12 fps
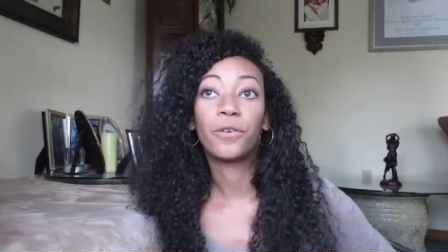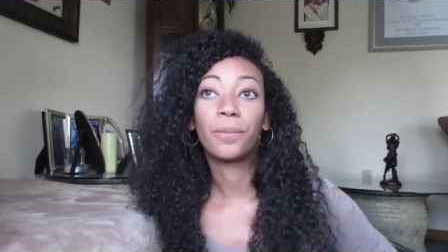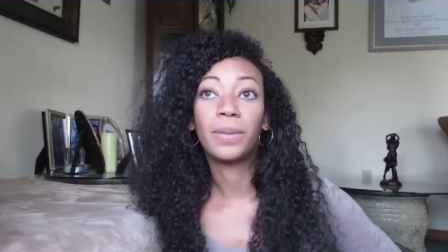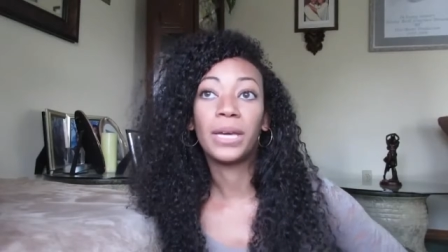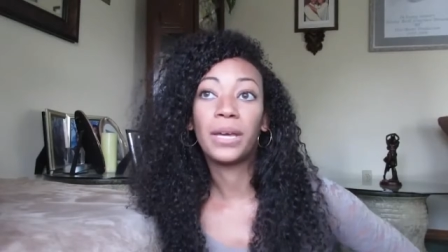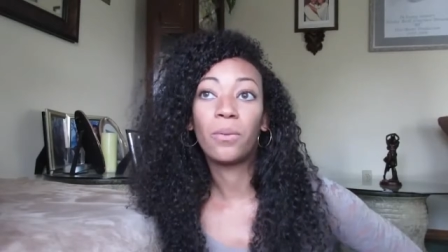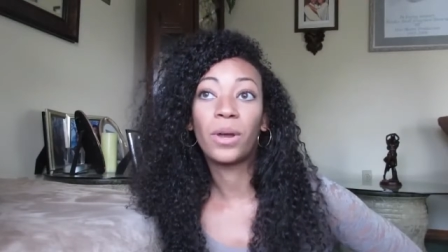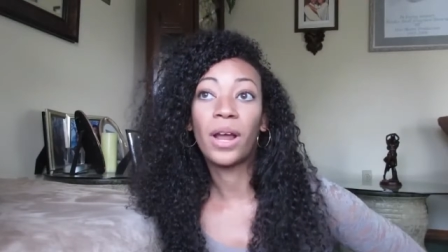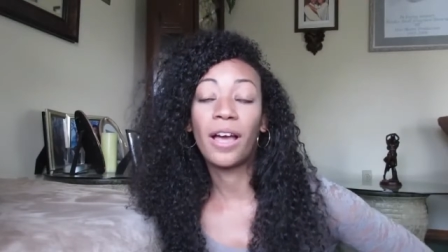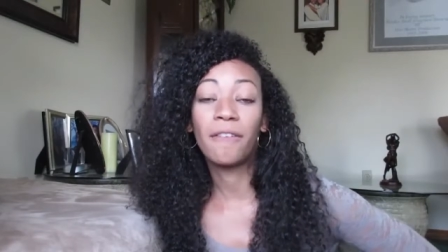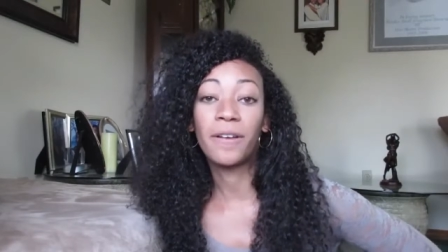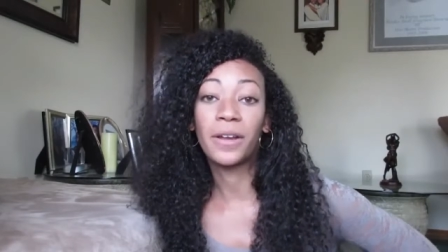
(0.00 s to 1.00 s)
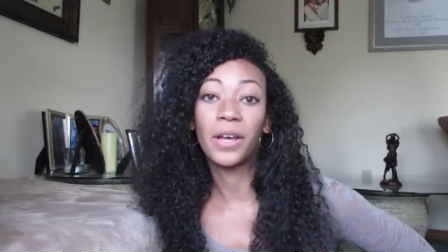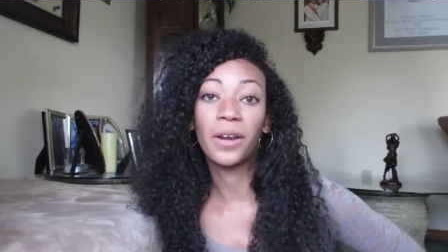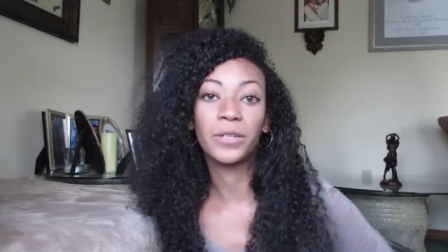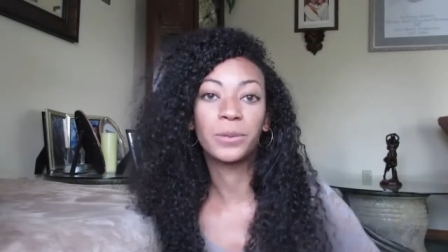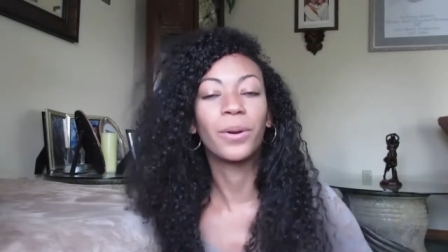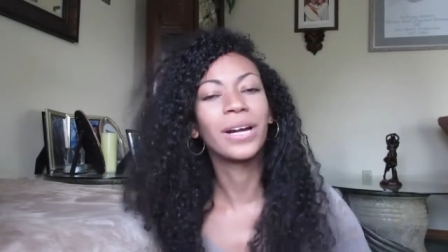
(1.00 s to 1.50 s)
for me, when I found out
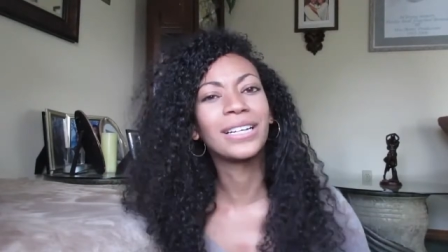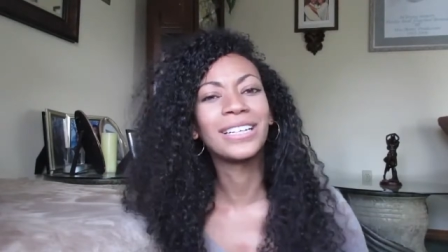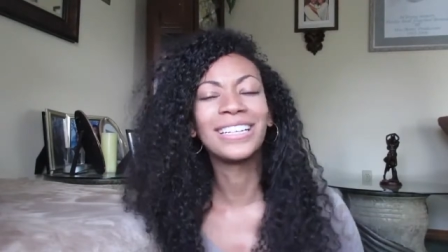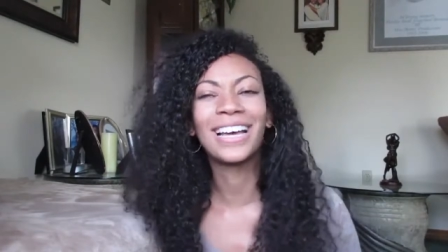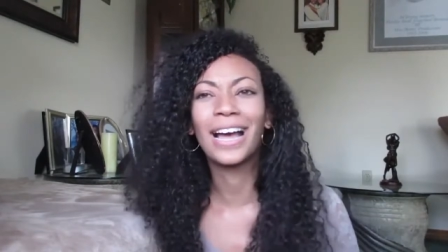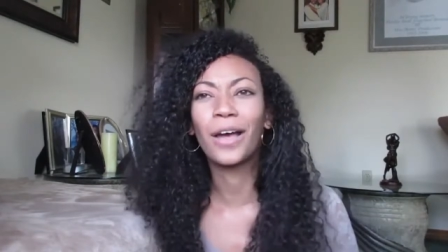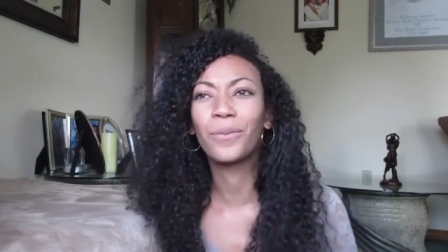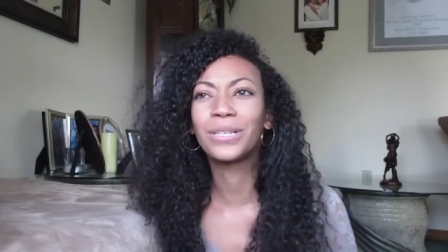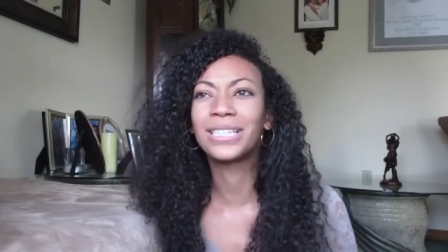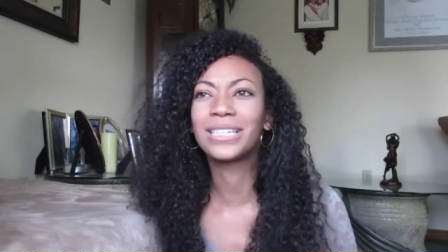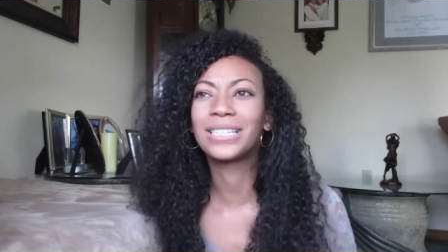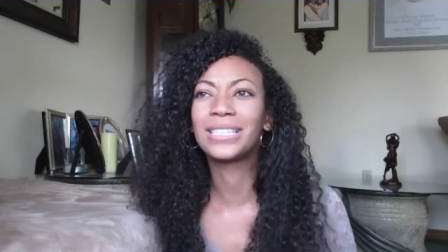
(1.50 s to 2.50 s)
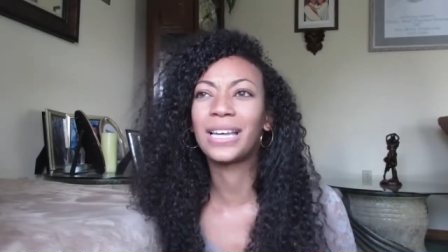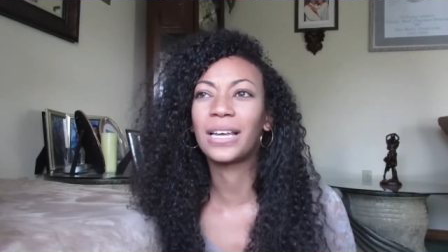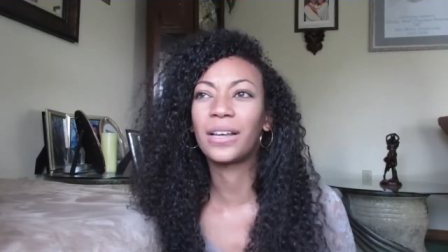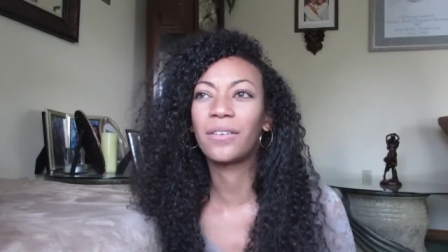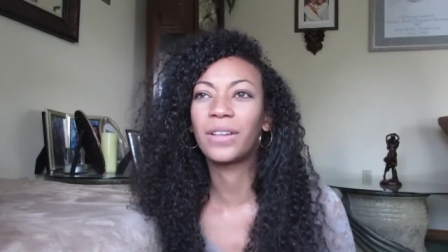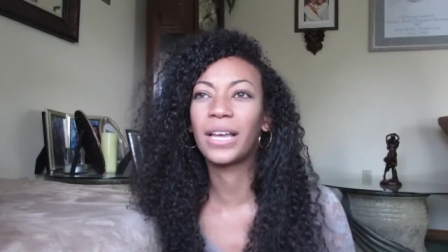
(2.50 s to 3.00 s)
I was pregnant, I was in a
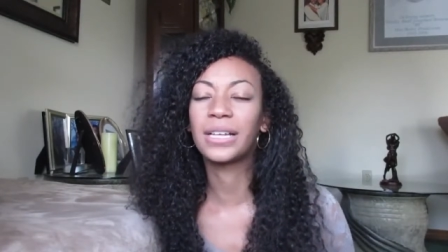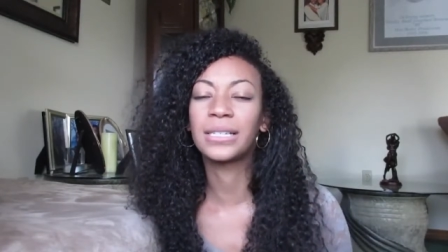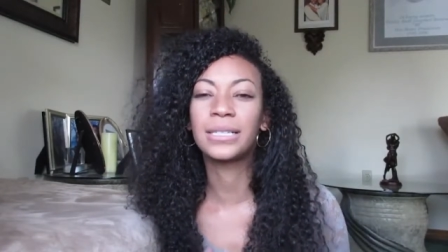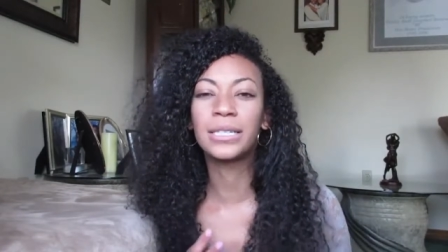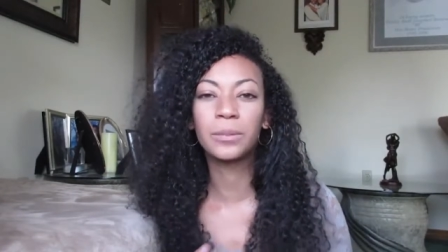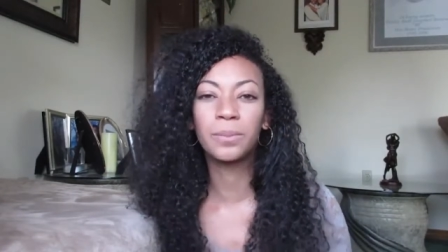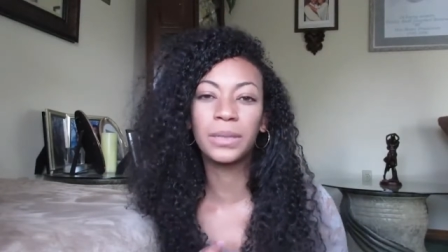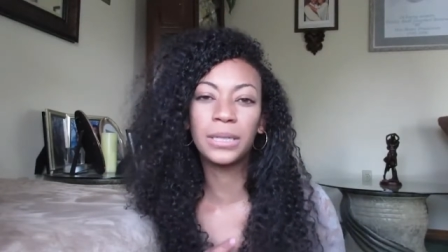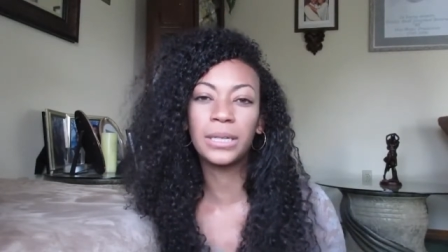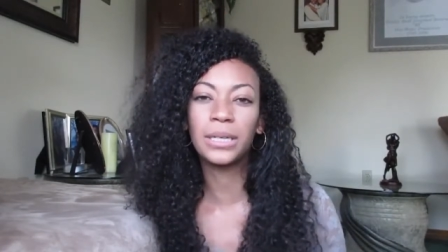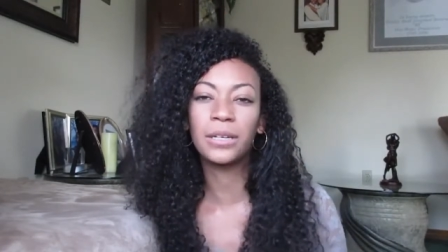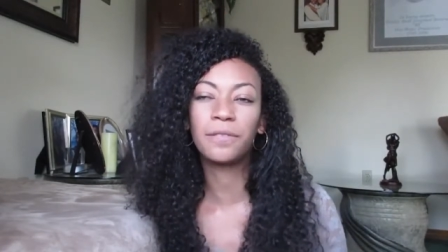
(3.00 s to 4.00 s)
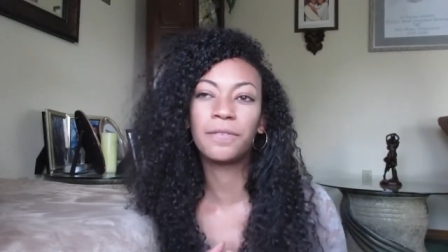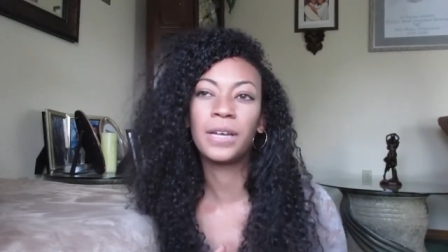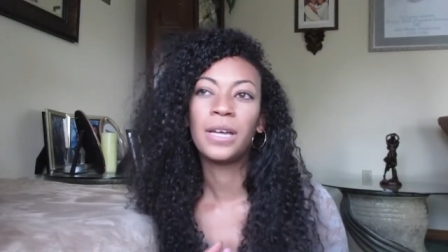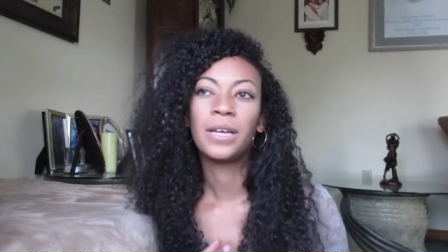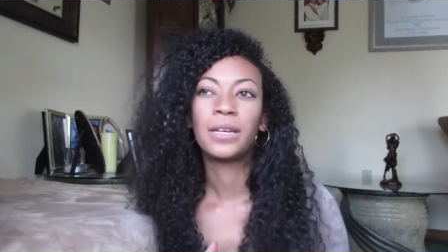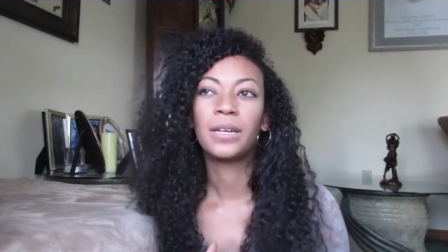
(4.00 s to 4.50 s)
state of like disbelief,
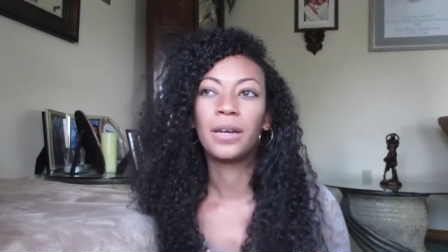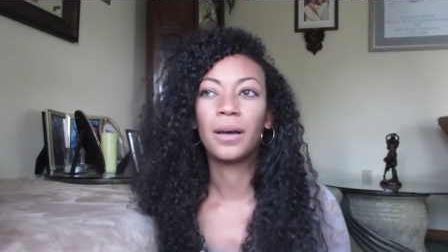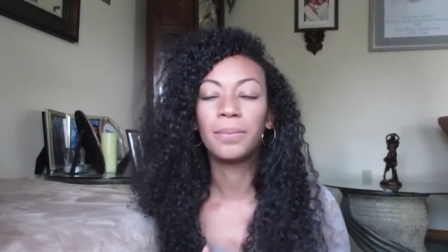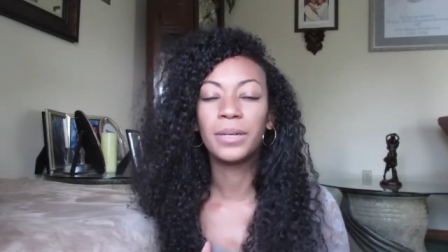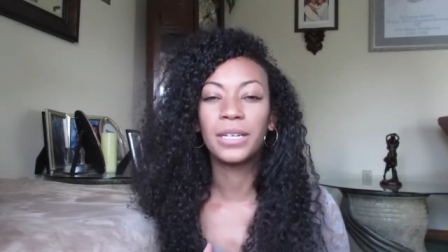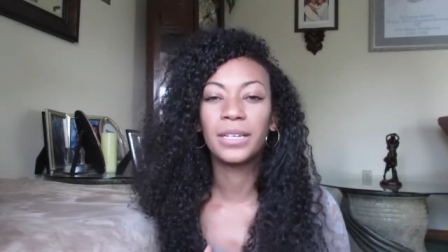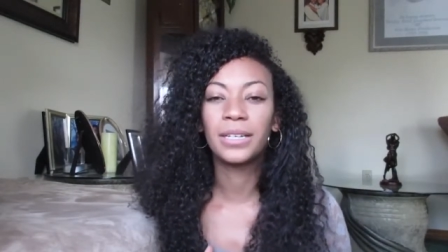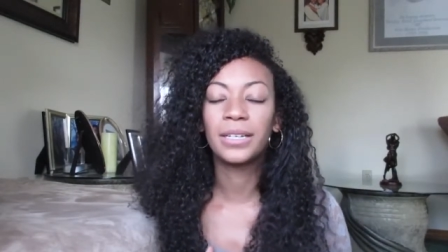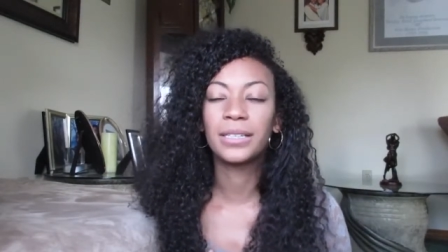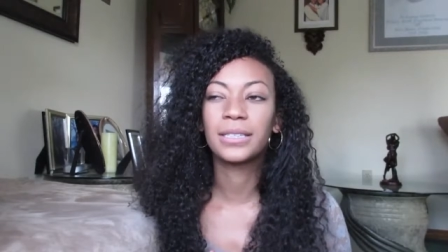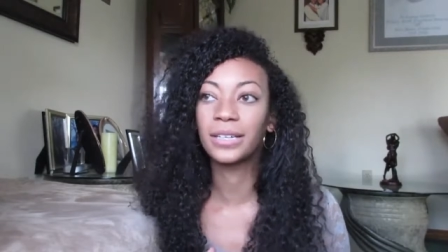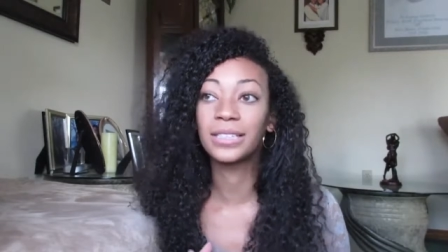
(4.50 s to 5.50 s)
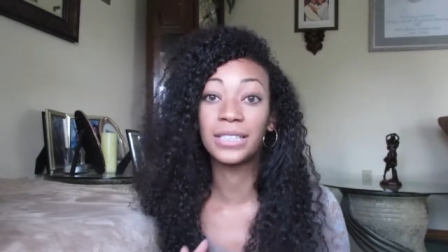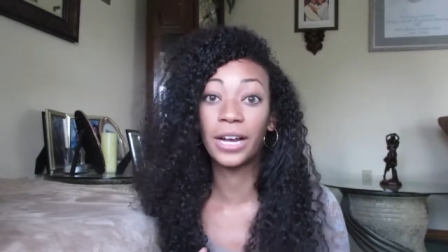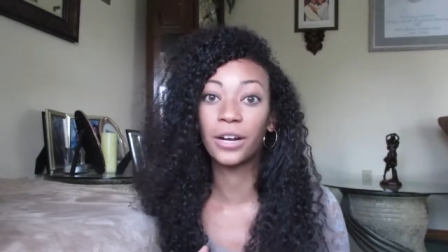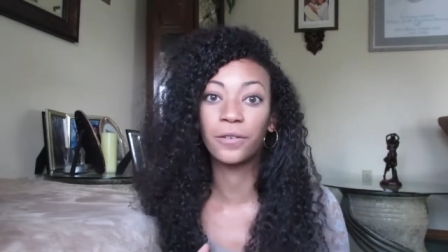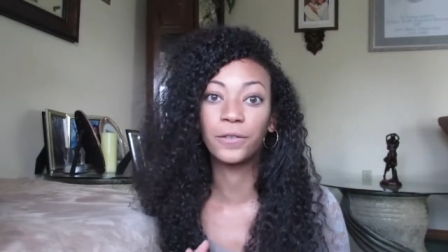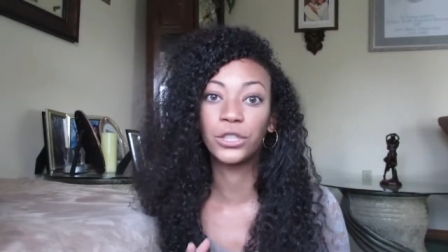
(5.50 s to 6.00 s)
numbness,
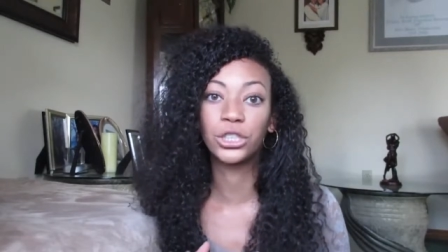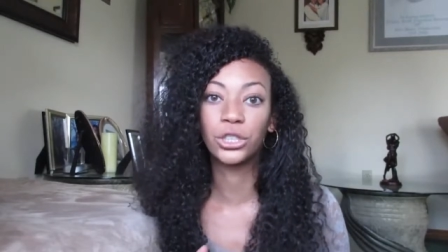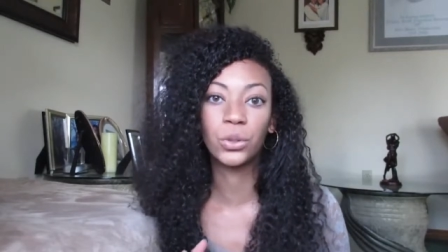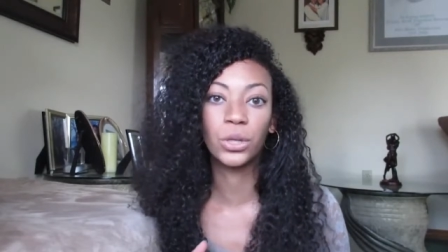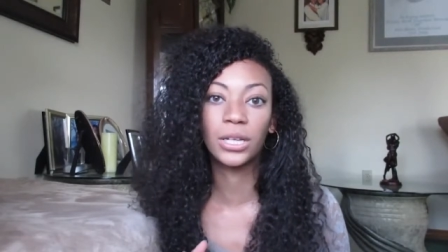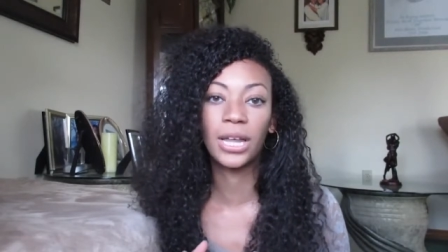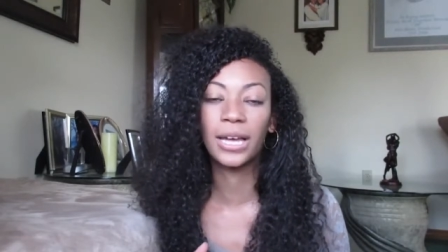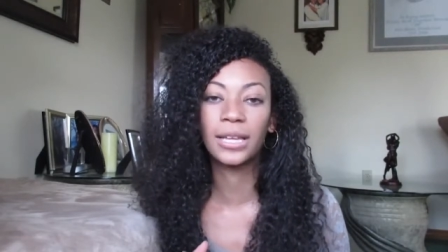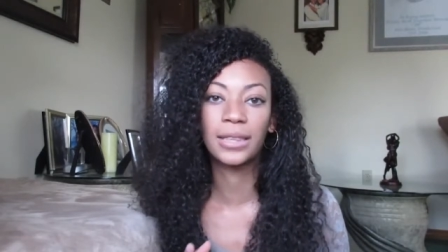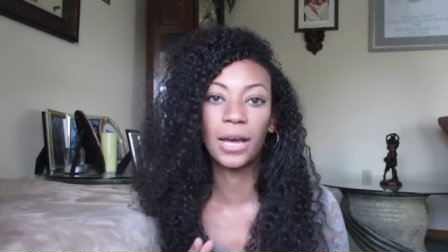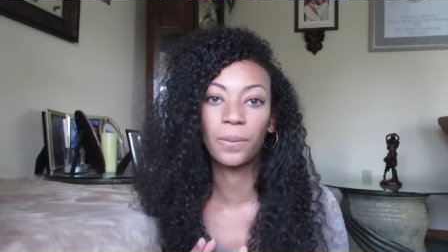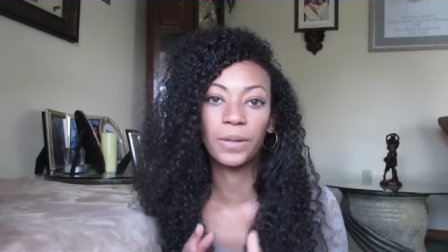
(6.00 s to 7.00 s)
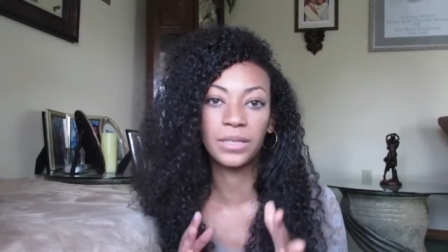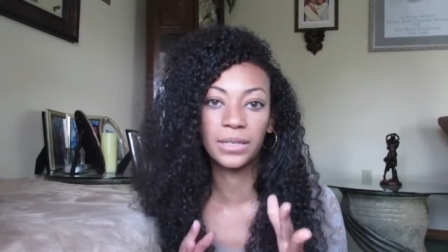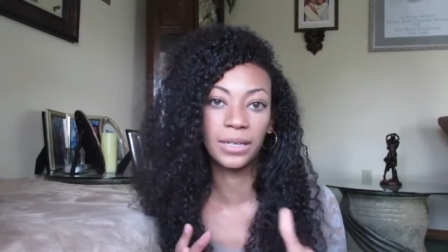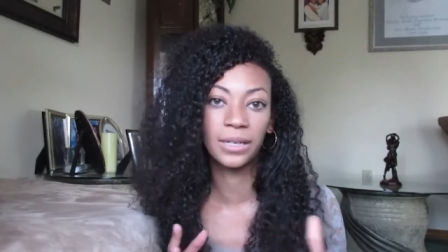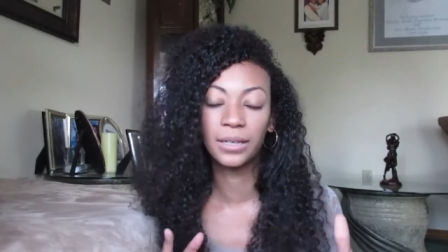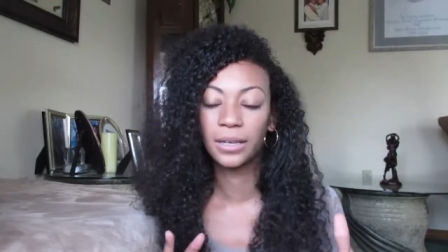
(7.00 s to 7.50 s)
scared for sure. Like that was
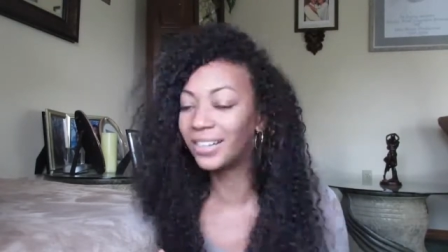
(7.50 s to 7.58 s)
like,